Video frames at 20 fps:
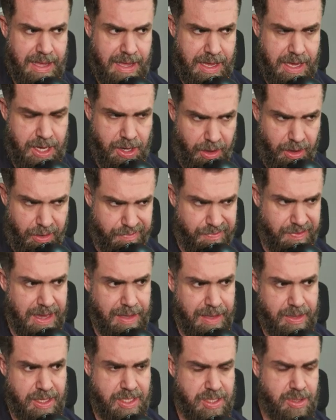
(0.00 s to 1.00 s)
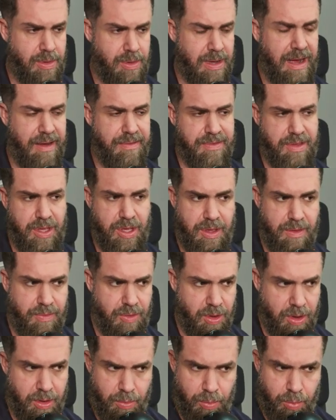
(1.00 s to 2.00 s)
a family to look after. You've
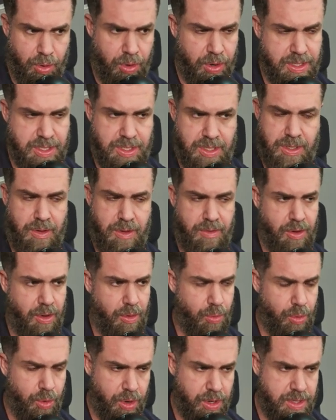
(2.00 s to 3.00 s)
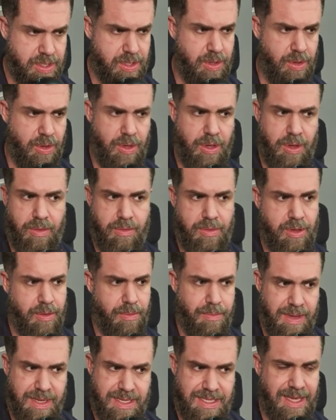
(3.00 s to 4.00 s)
got work to do. You're
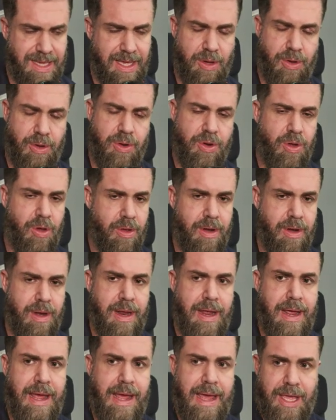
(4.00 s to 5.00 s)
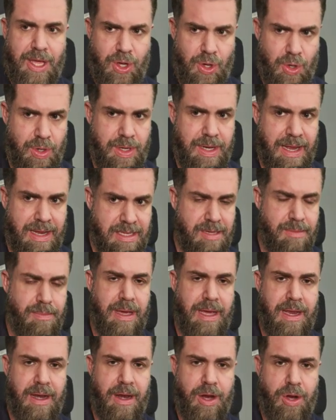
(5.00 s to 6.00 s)
busy. You need to
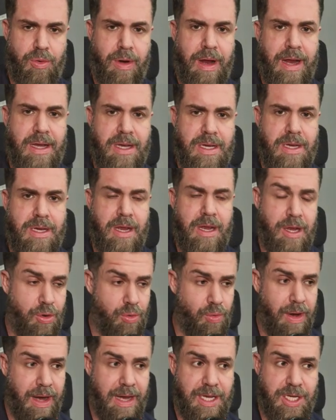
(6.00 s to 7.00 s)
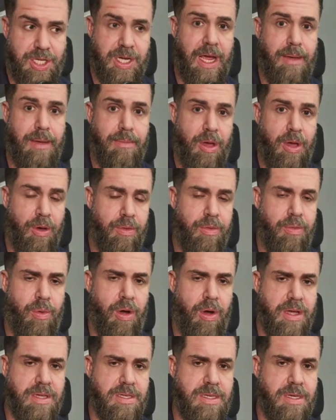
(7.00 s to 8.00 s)
be in great shape health
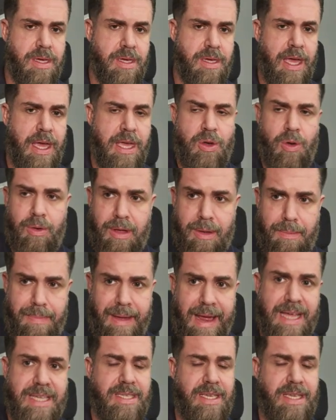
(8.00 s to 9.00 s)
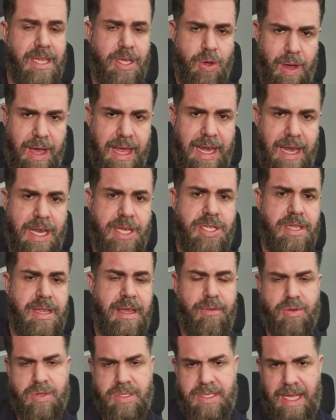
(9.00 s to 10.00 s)
wise. Okay, your capacity, your energy
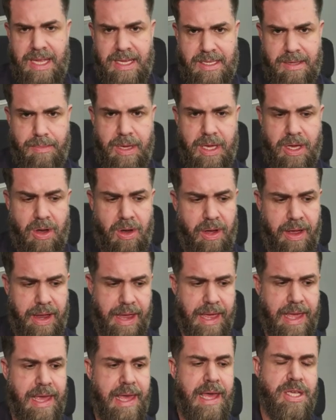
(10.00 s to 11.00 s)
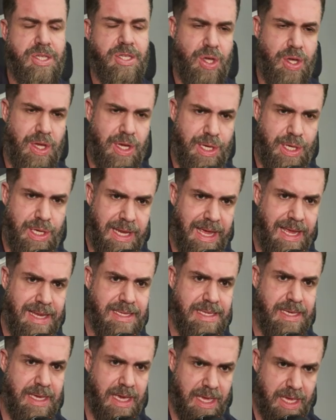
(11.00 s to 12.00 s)
levels need to be high. So you need to
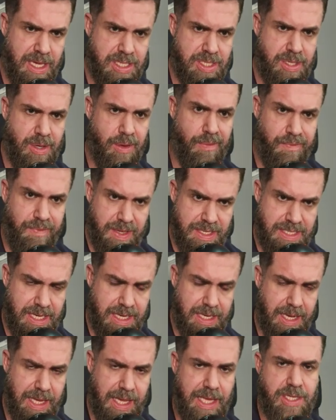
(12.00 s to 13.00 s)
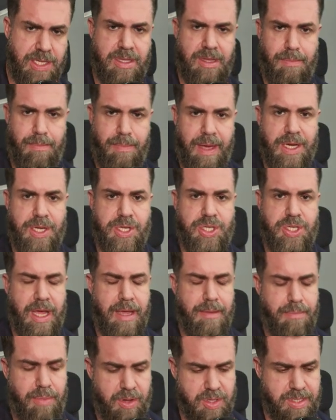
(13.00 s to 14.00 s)
get yourself physically into the best
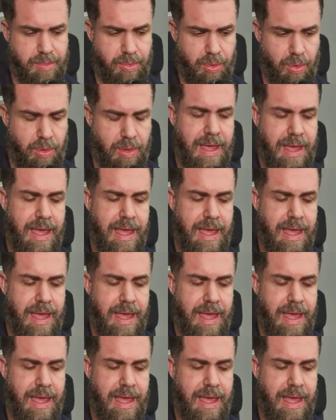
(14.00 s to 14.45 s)
shape possible,